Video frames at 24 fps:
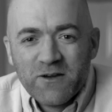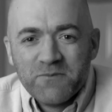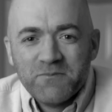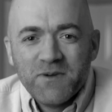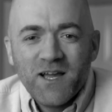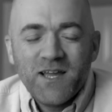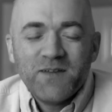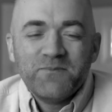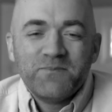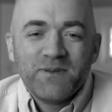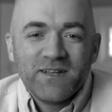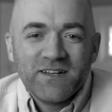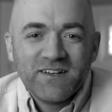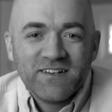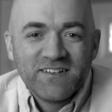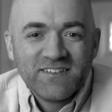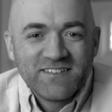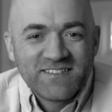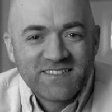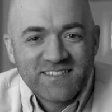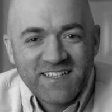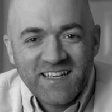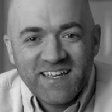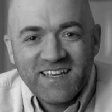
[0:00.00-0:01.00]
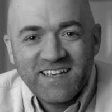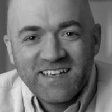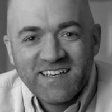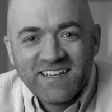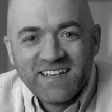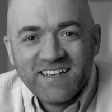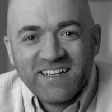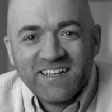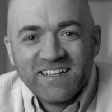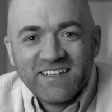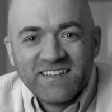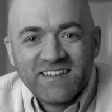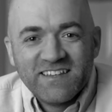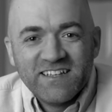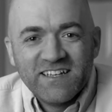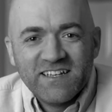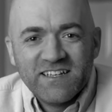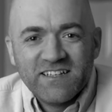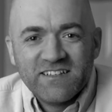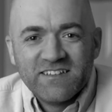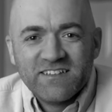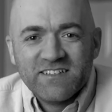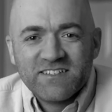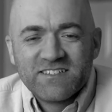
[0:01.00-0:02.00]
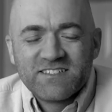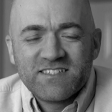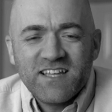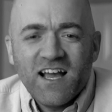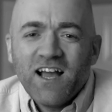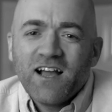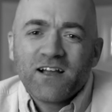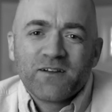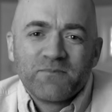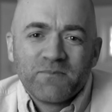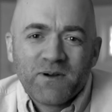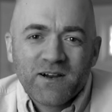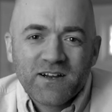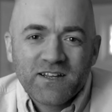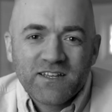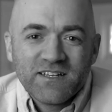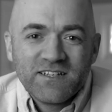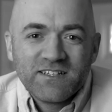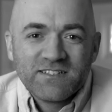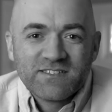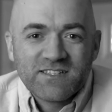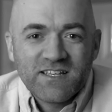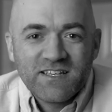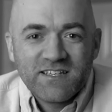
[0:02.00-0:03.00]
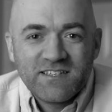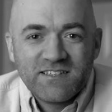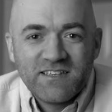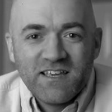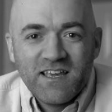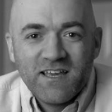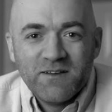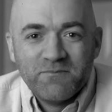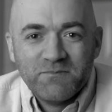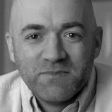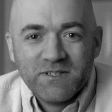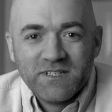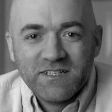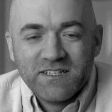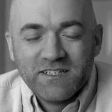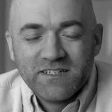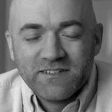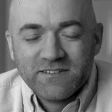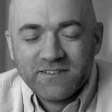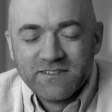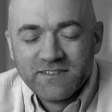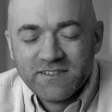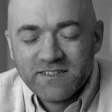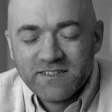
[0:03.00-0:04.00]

my parents say that the stock market is like gambling.